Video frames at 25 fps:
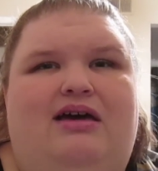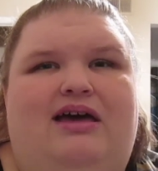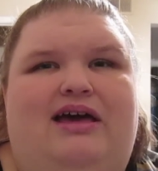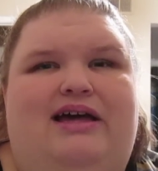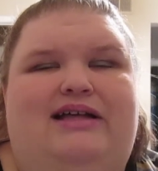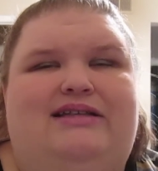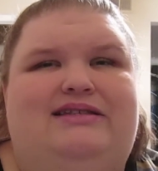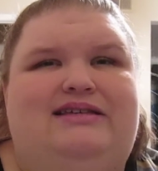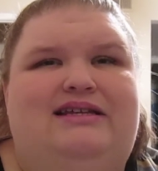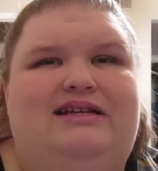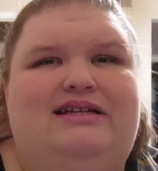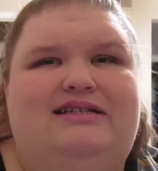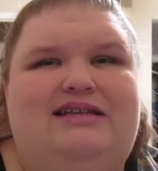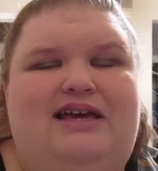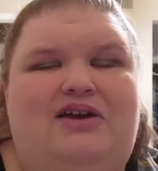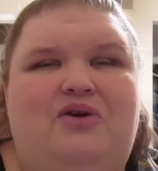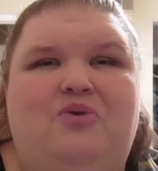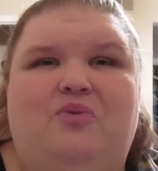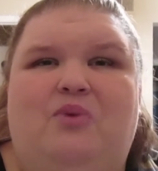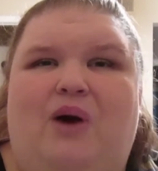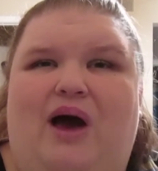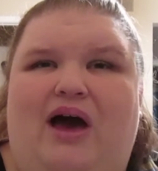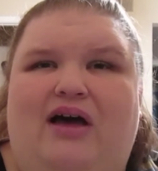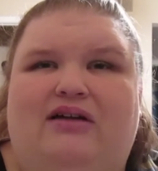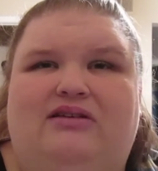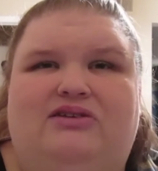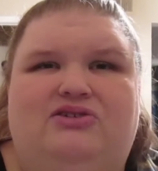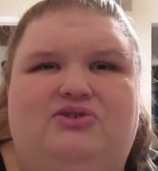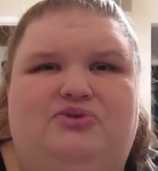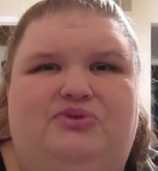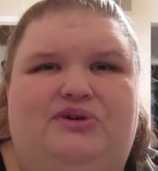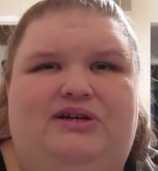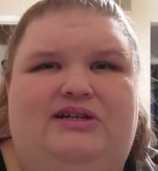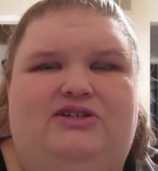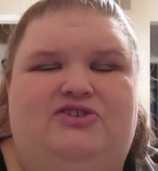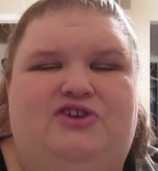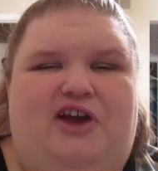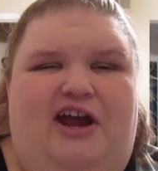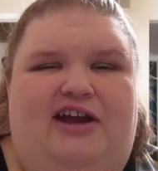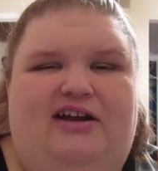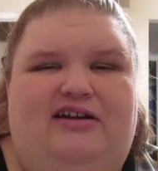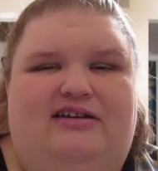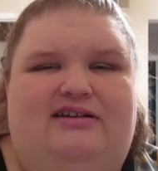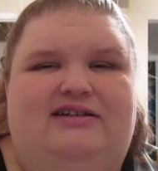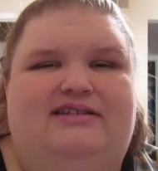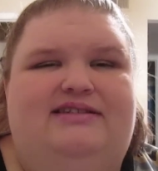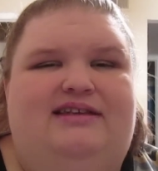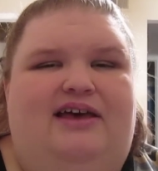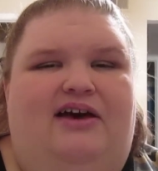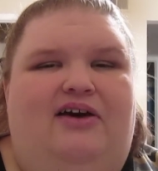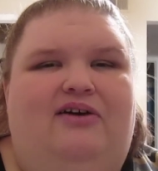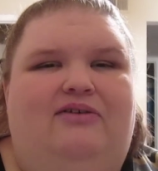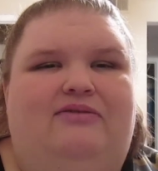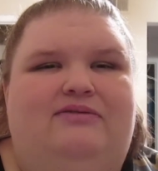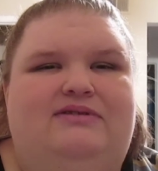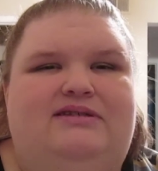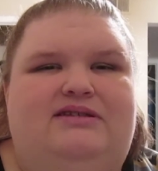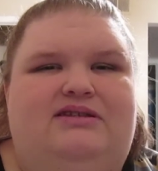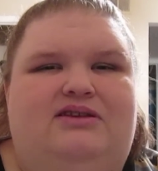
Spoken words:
it's going to take a while to retrain ourselves.